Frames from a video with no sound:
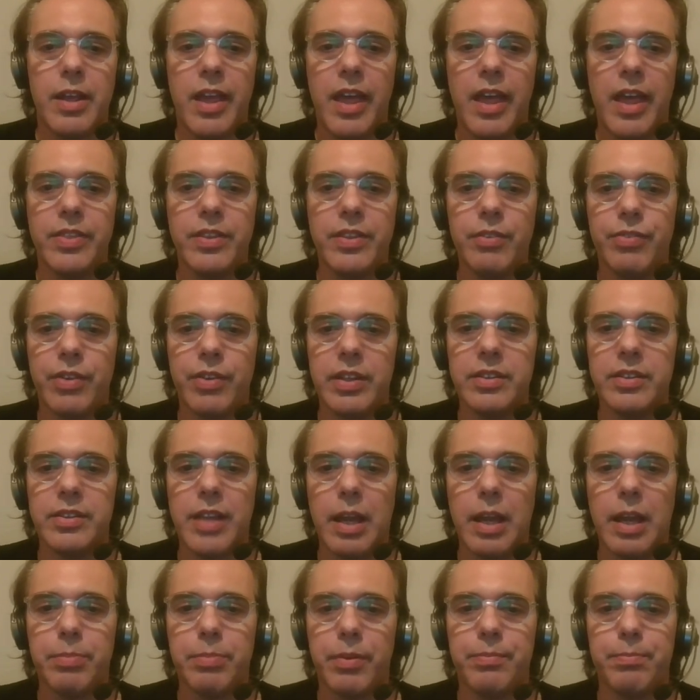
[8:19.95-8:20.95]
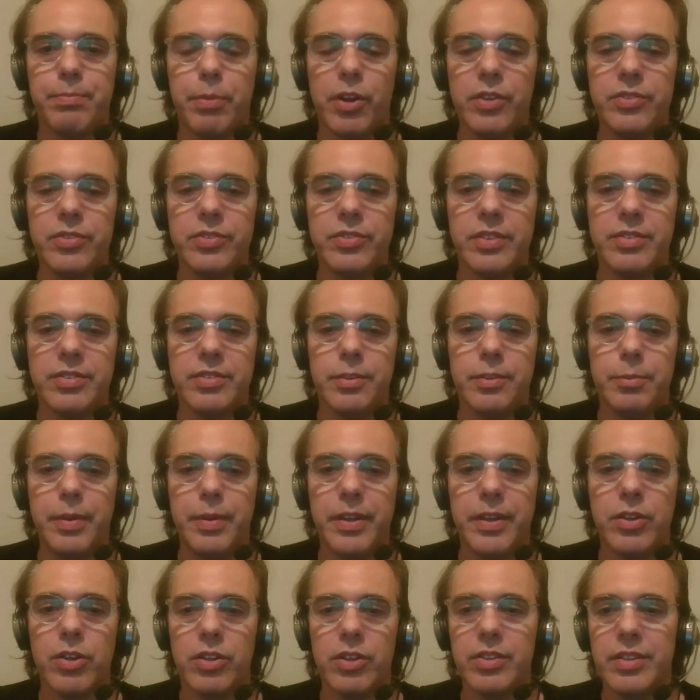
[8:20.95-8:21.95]
and different type of processes,
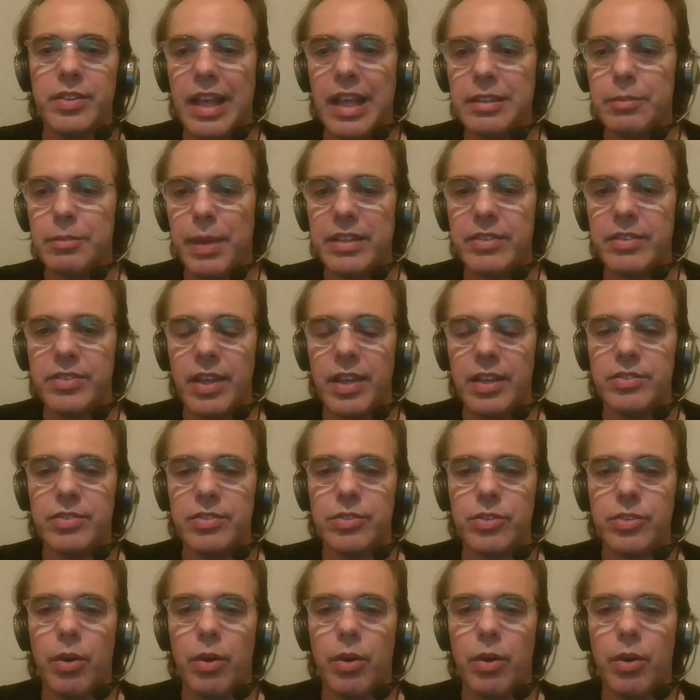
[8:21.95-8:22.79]
because that makes sense.